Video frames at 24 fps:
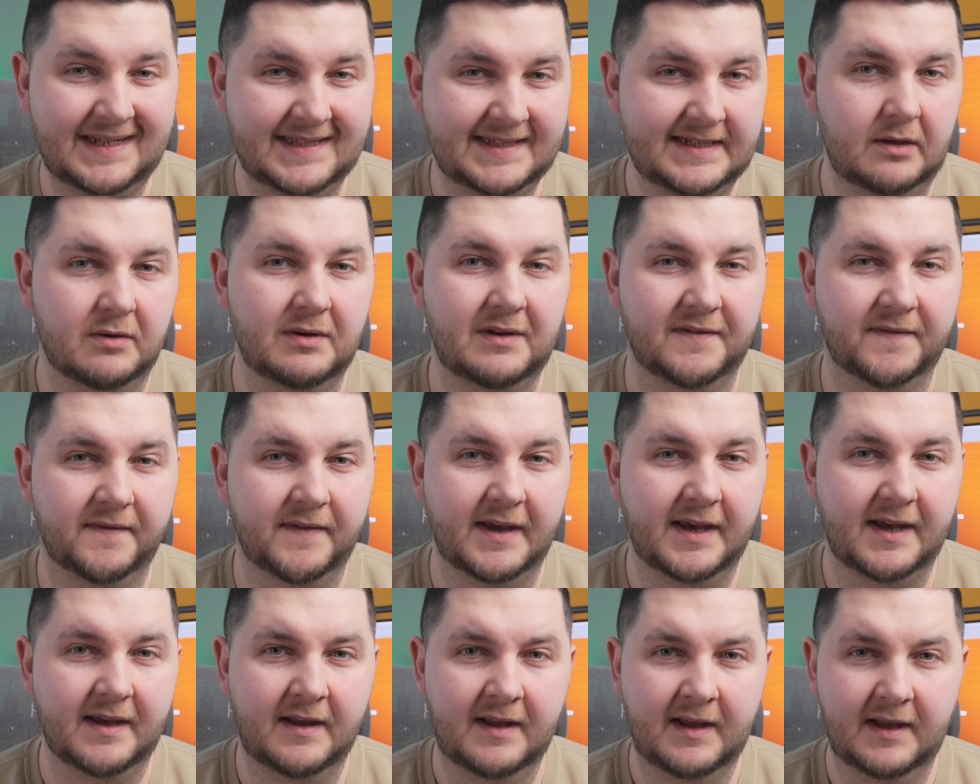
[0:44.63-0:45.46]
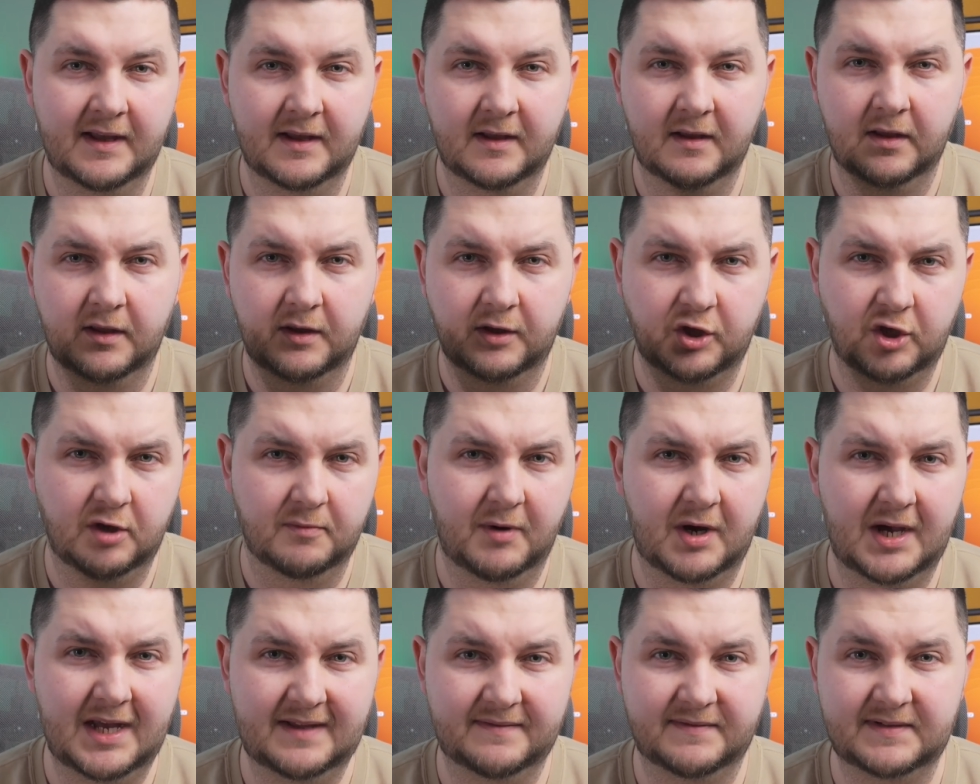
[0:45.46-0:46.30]
It's only fair you
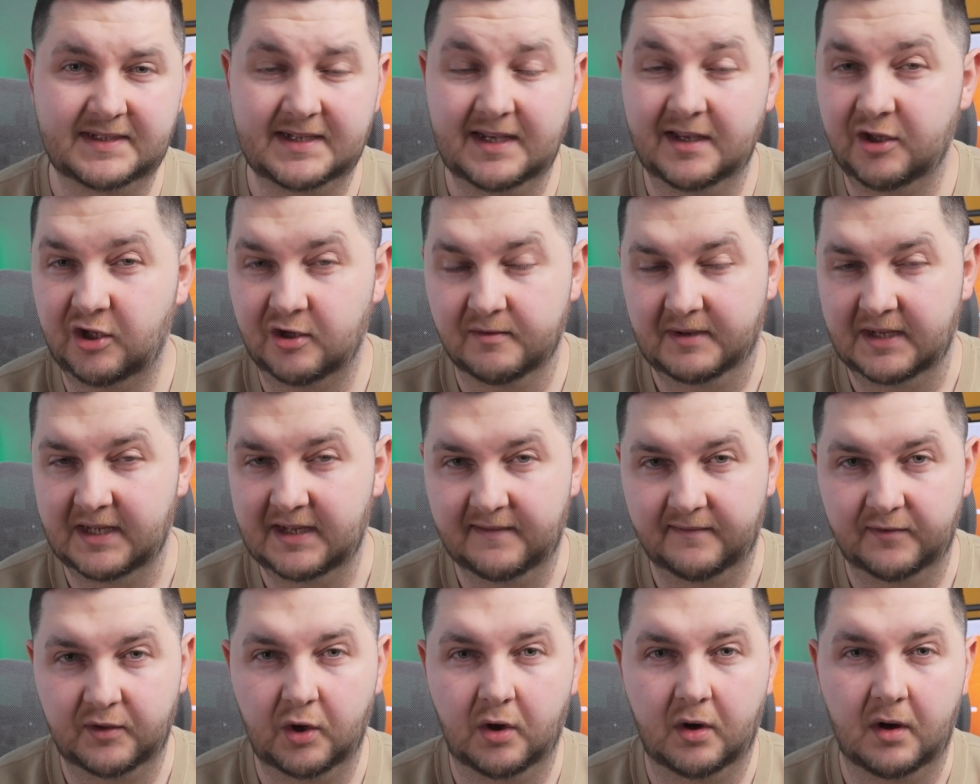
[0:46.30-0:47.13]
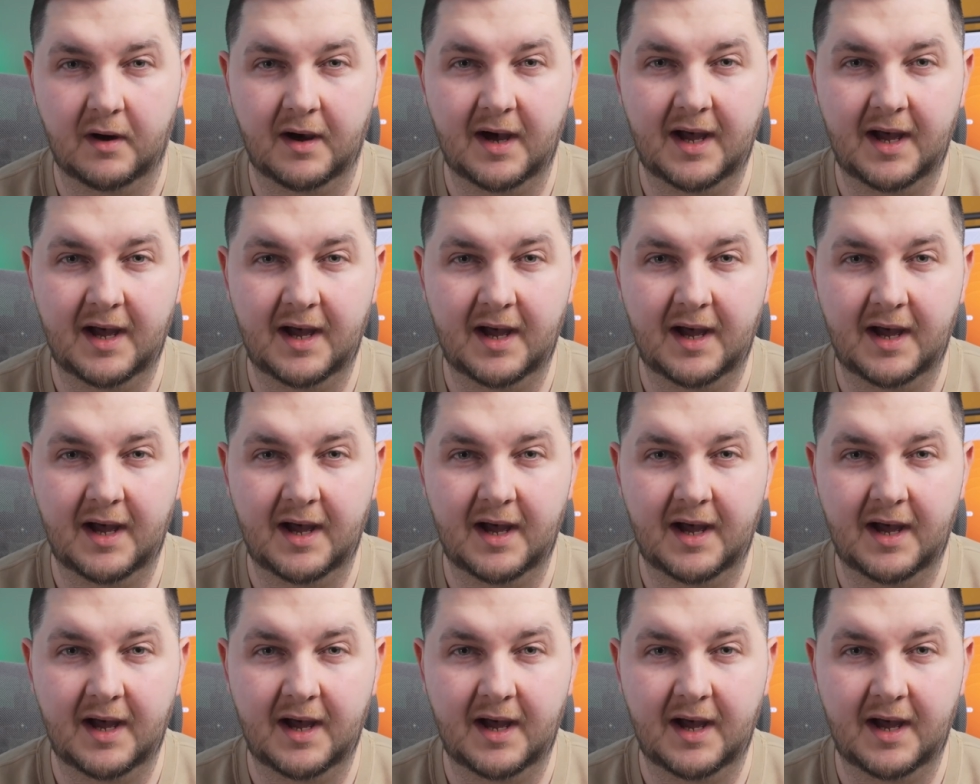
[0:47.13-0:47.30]
might have seen, you might have not.